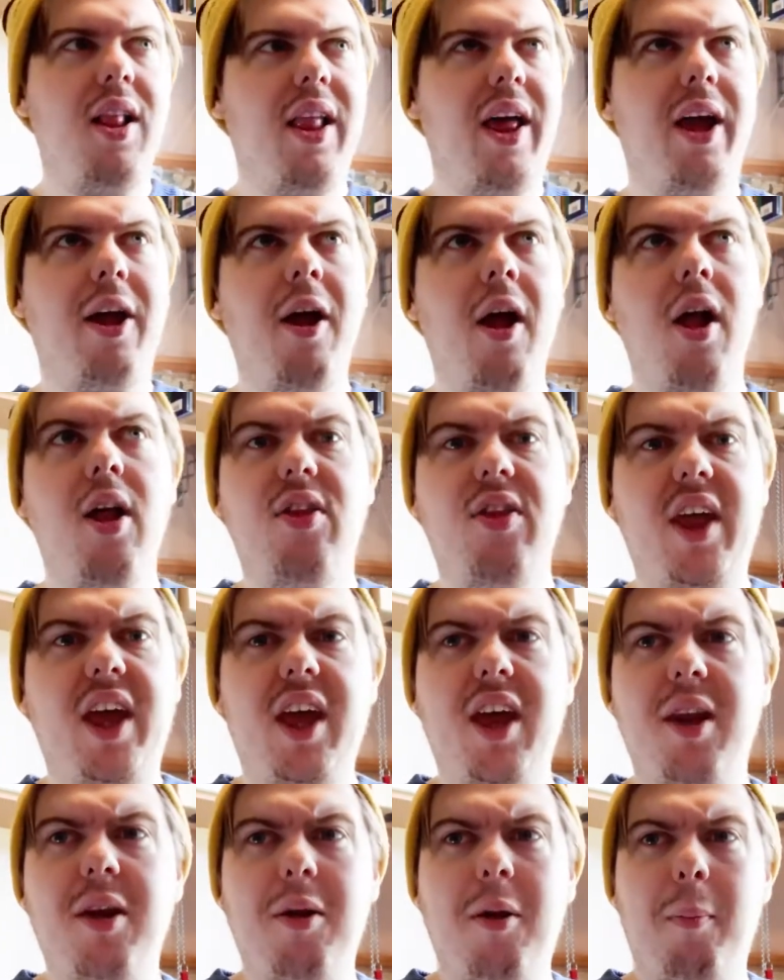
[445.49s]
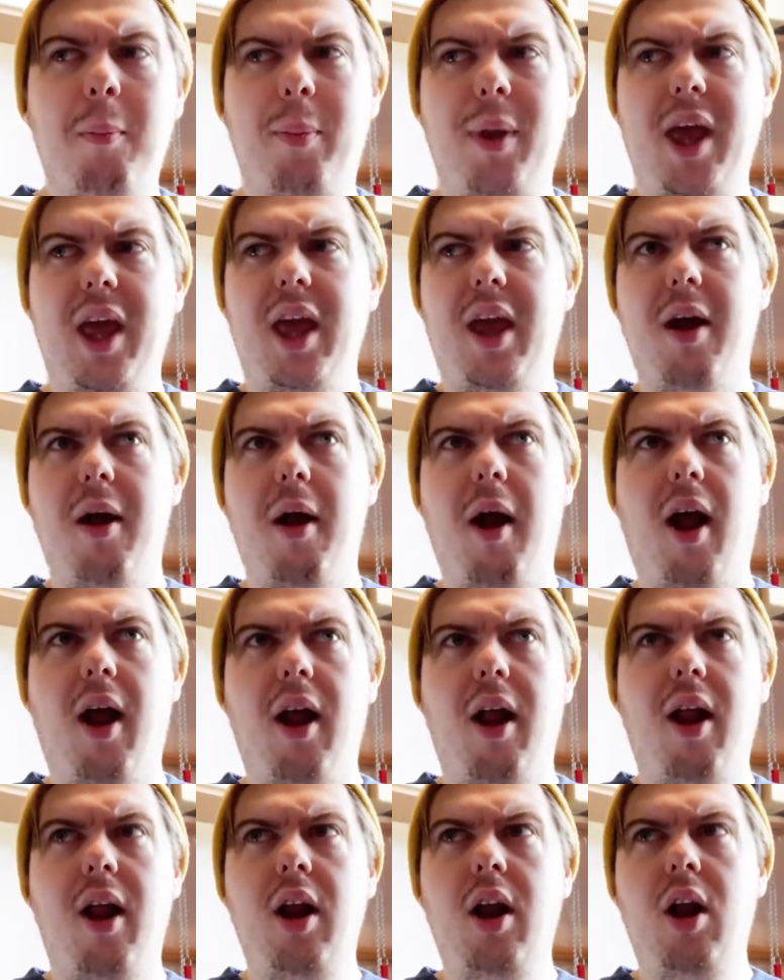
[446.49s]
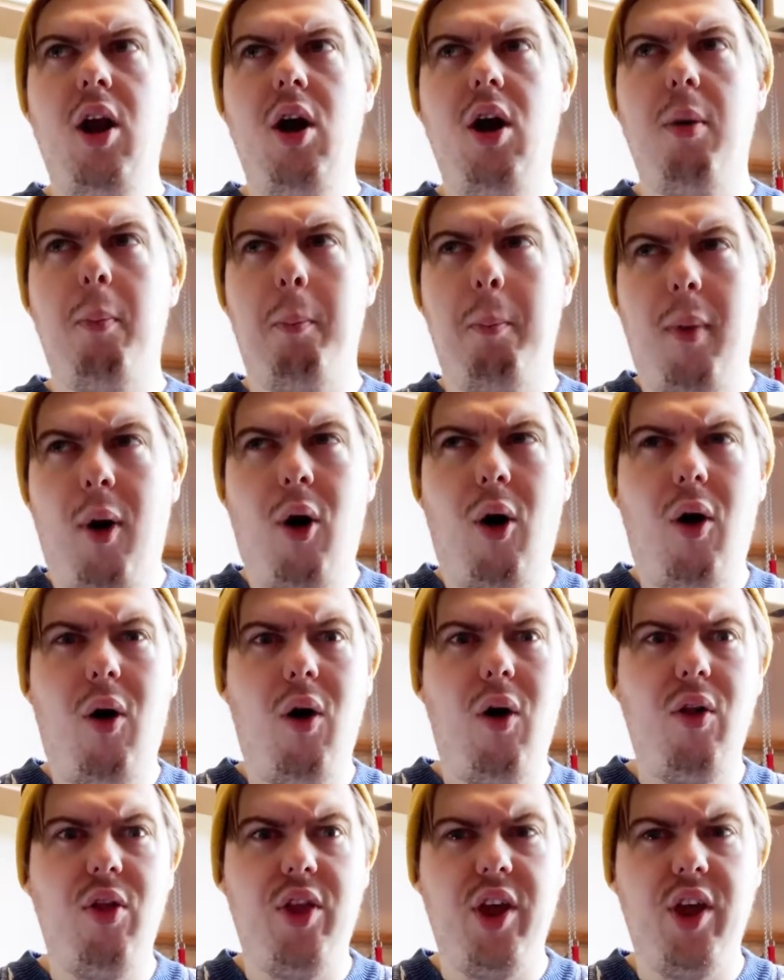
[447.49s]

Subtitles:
Like, they can be more